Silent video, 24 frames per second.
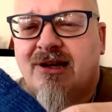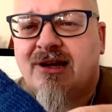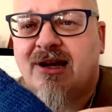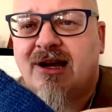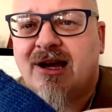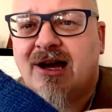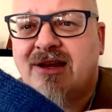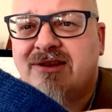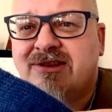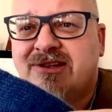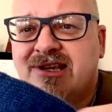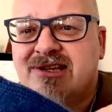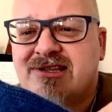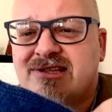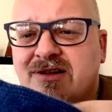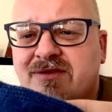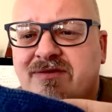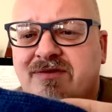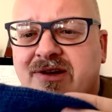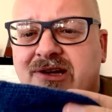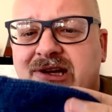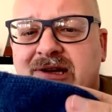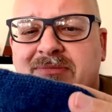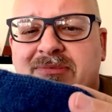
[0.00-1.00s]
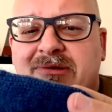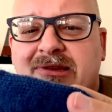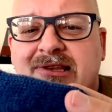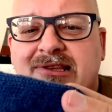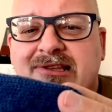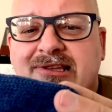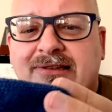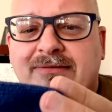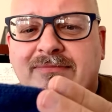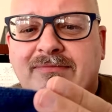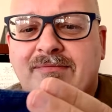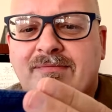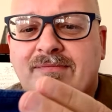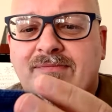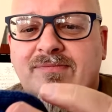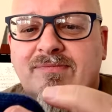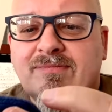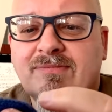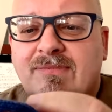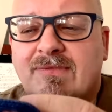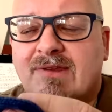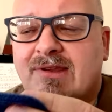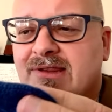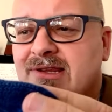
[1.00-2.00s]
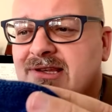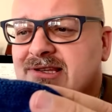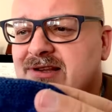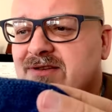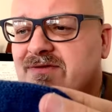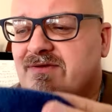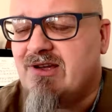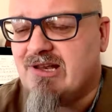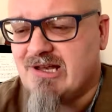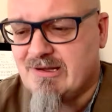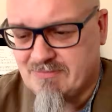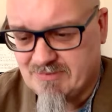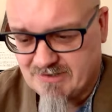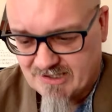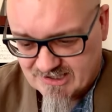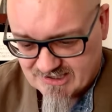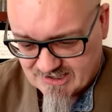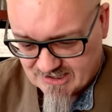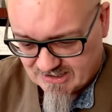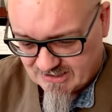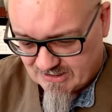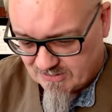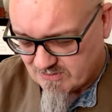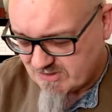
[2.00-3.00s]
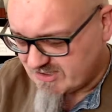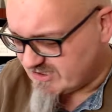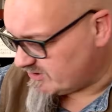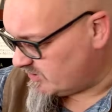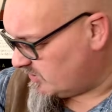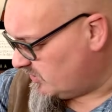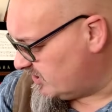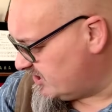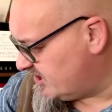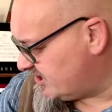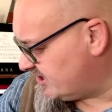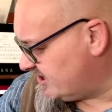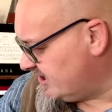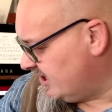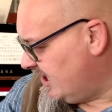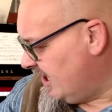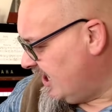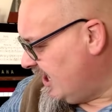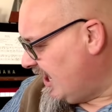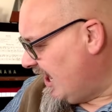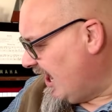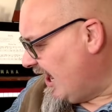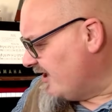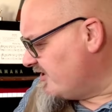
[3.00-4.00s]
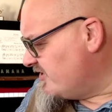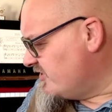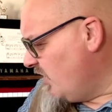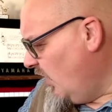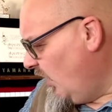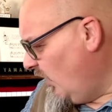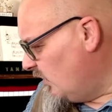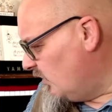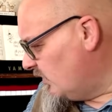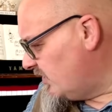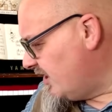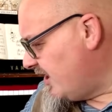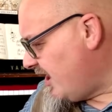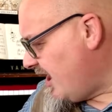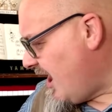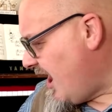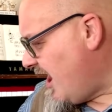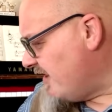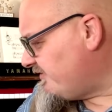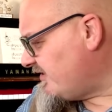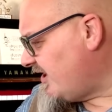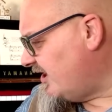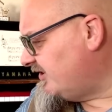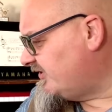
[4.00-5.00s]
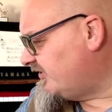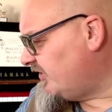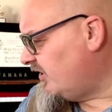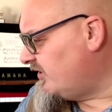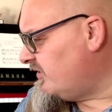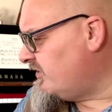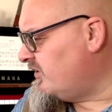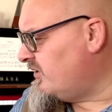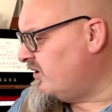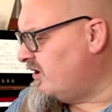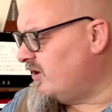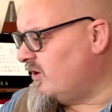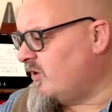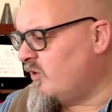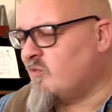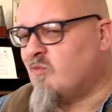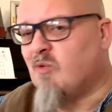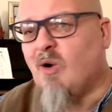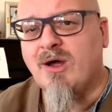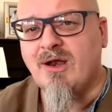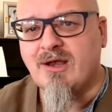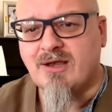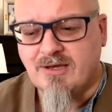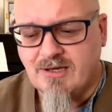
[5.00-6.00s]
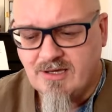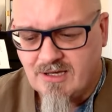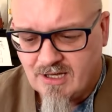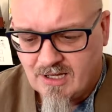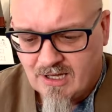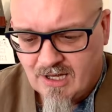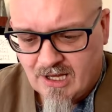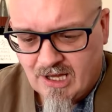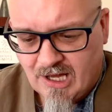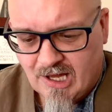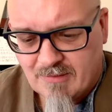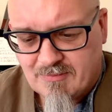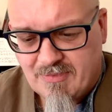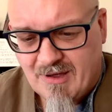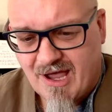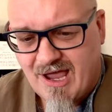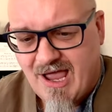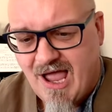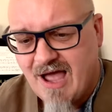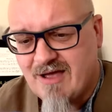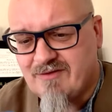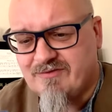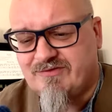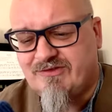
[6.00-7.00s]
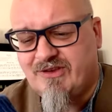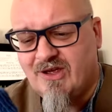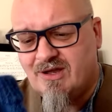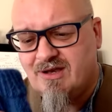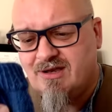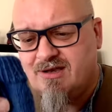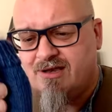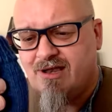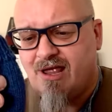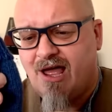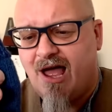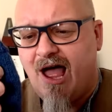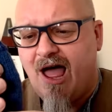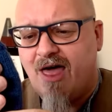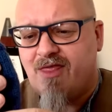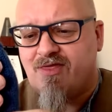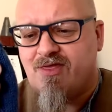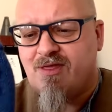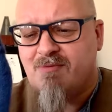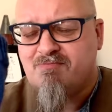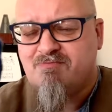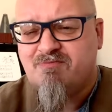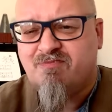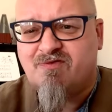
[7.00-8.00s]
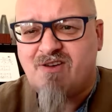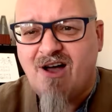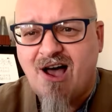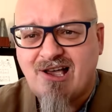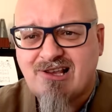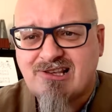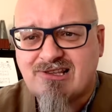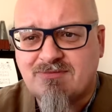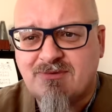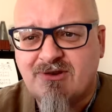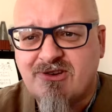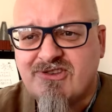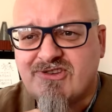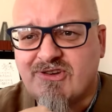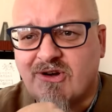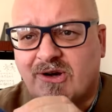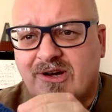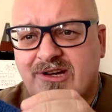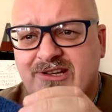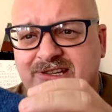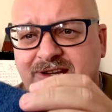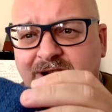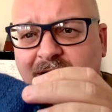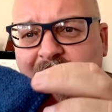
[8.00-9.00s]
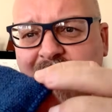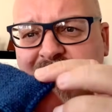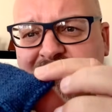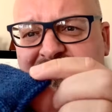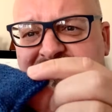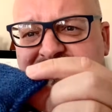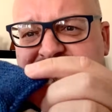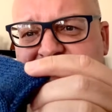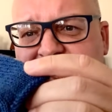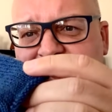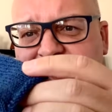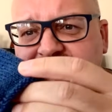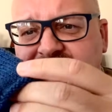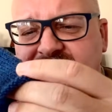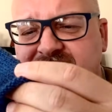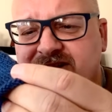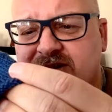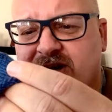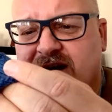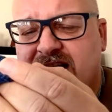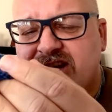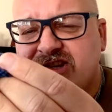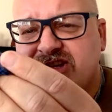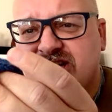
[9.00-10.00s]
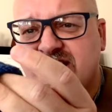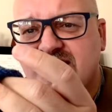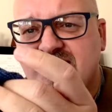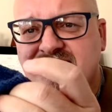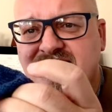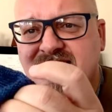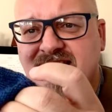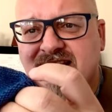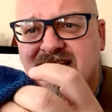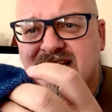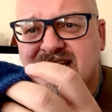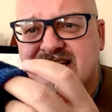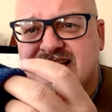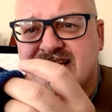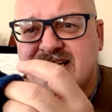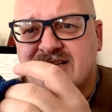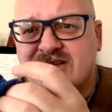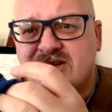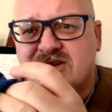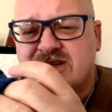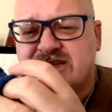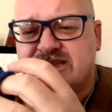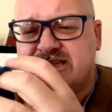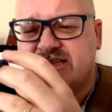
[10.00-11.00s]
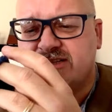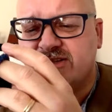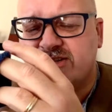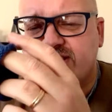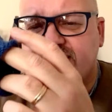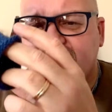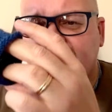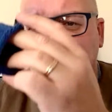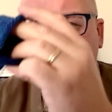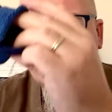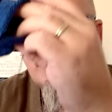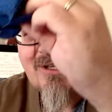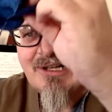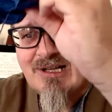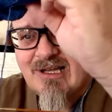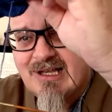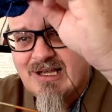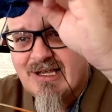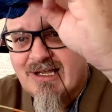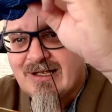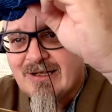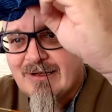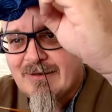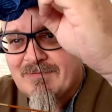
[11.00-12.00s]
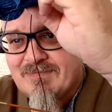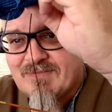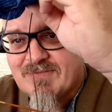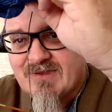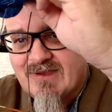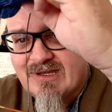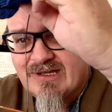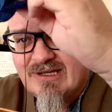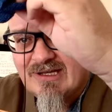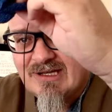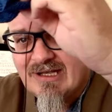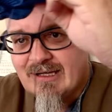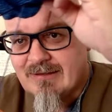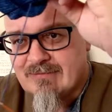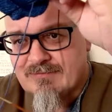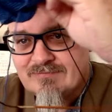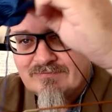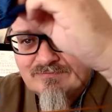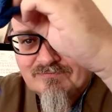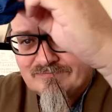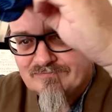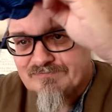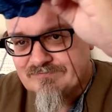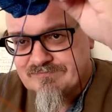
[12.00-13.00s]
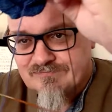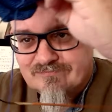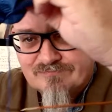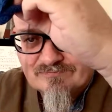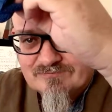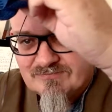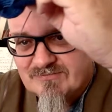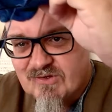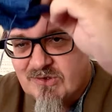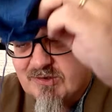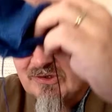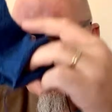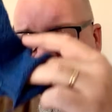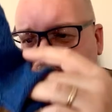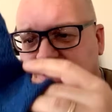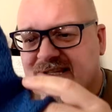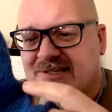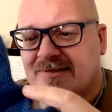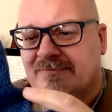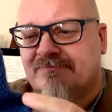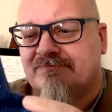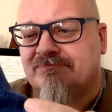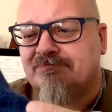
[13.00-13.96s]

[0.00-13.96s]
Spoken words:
And these are very pleasing. These are very pleasing little socks. And not only have I done one, but I have done the vast majority of the second sock. As you can see, it's still on the needles, the doodads.